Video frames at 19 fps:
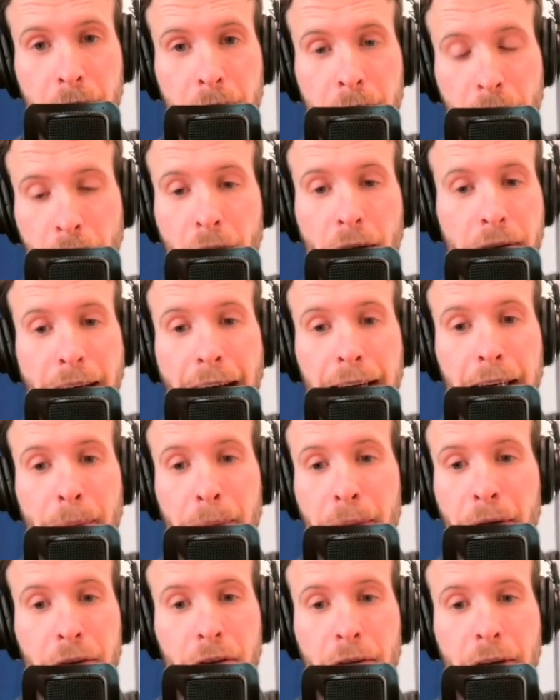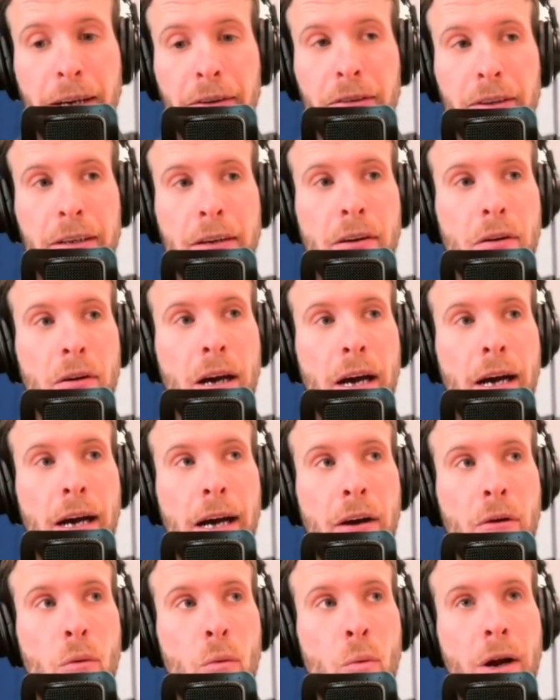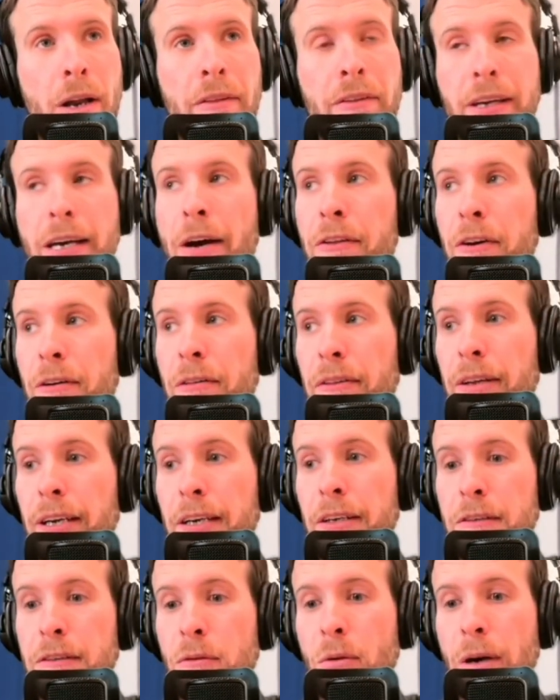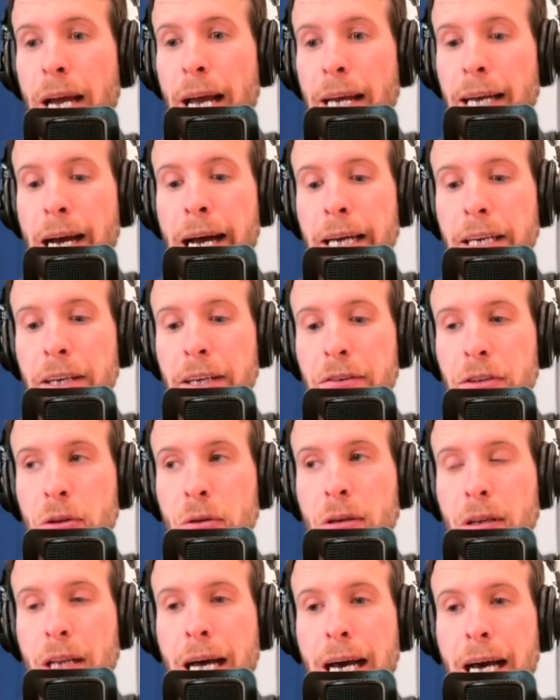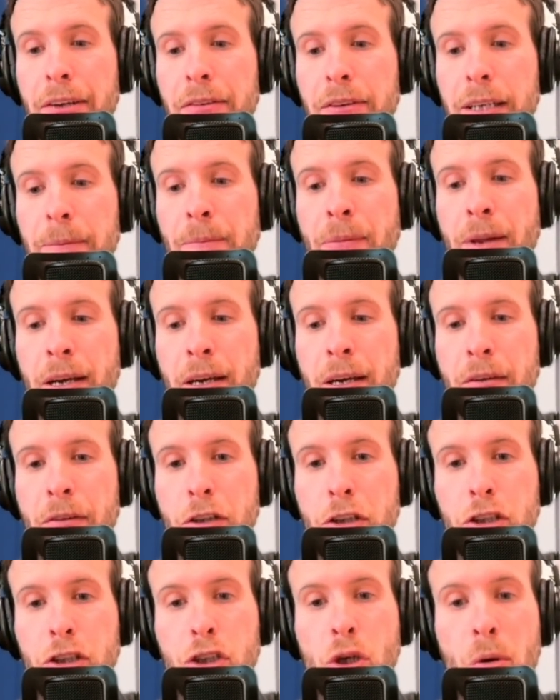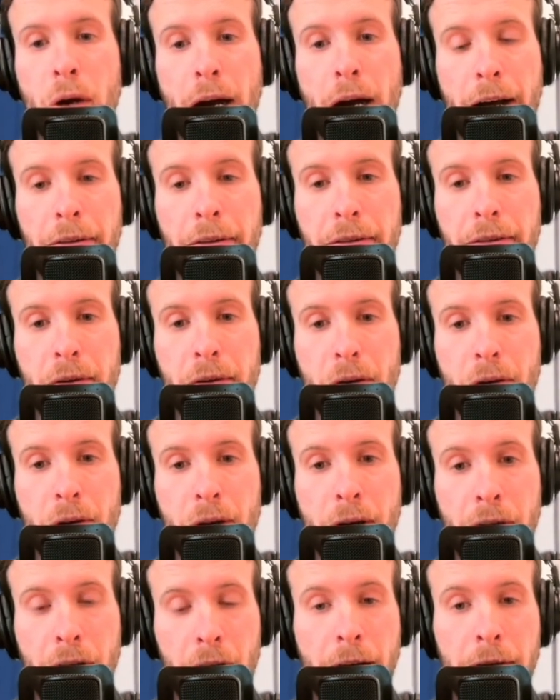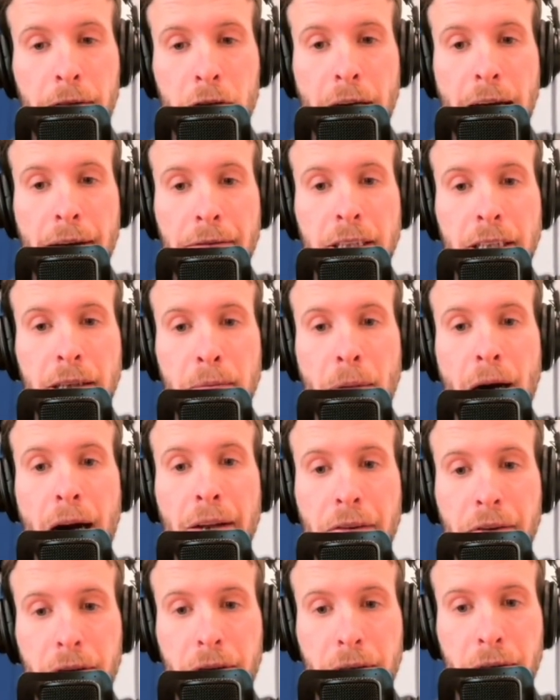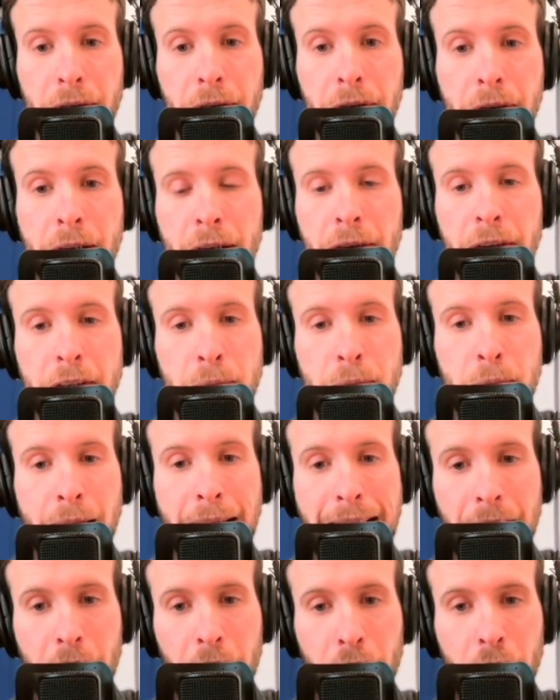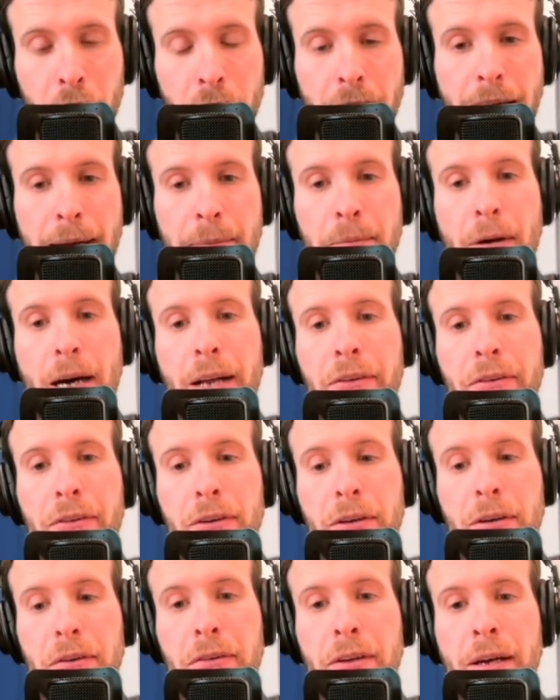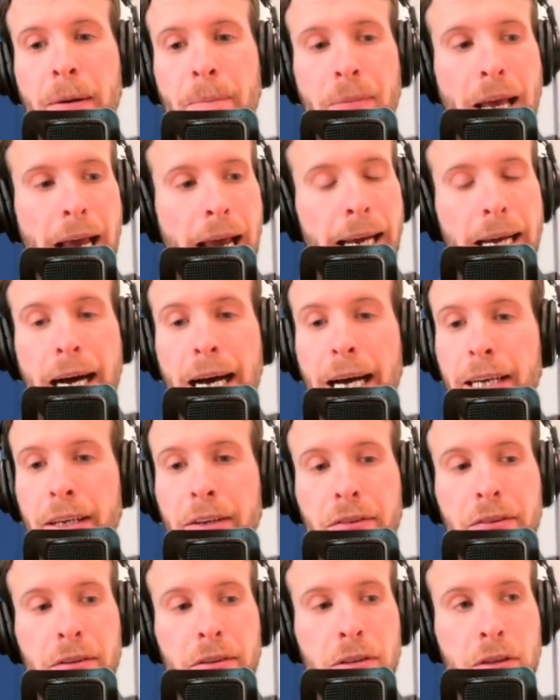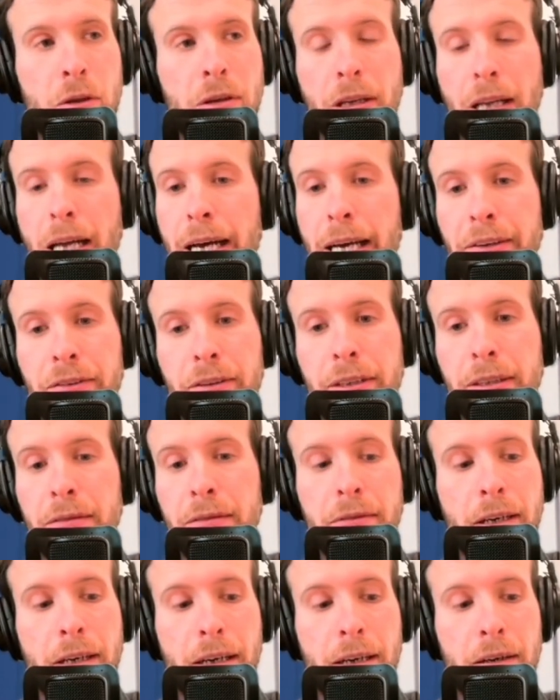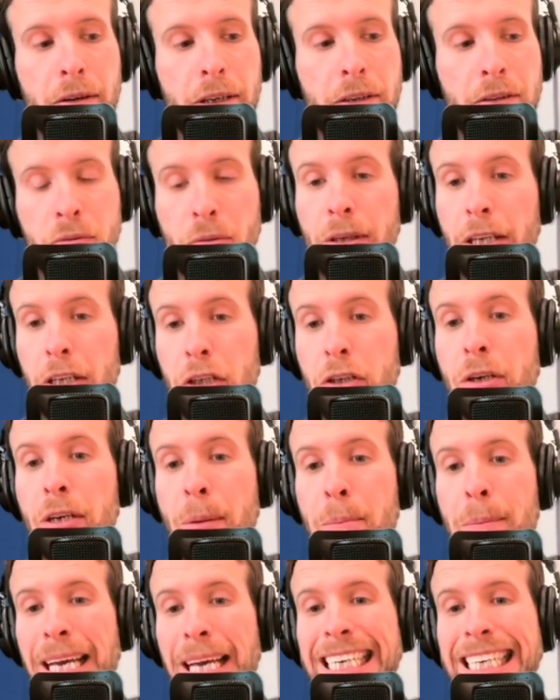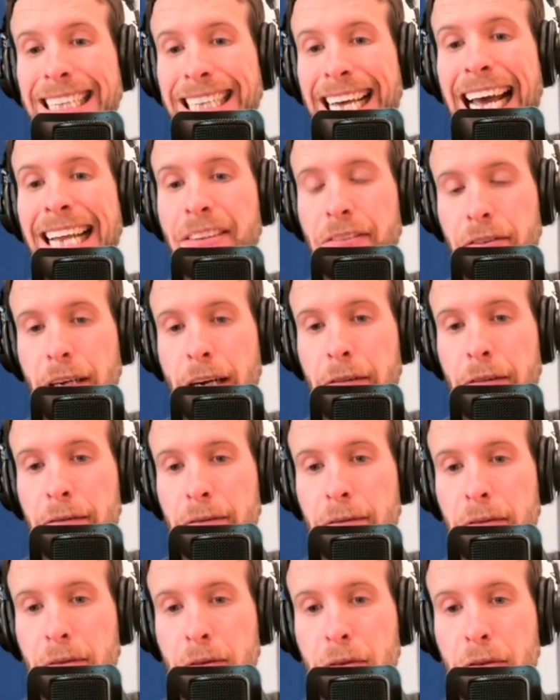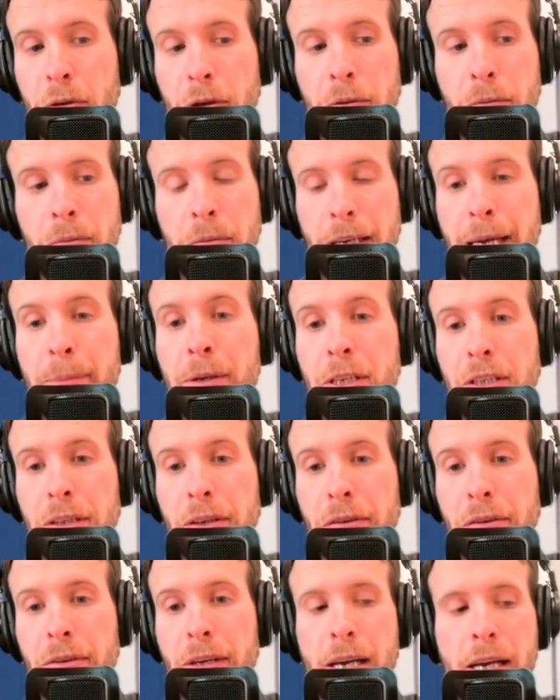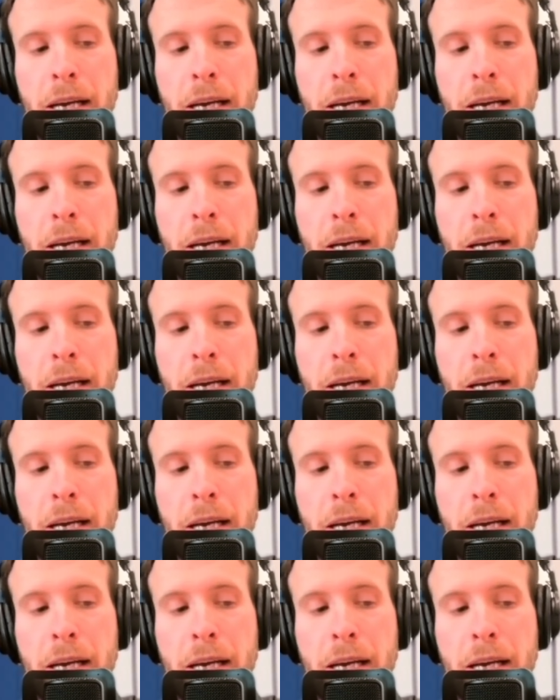Look that up. It's crazy. One of the other things for AI is utilizing the Shoggoth of the Lovecraftian monsters, these black goo type monsters. AI is utilizing, is really good at making that stuff through images.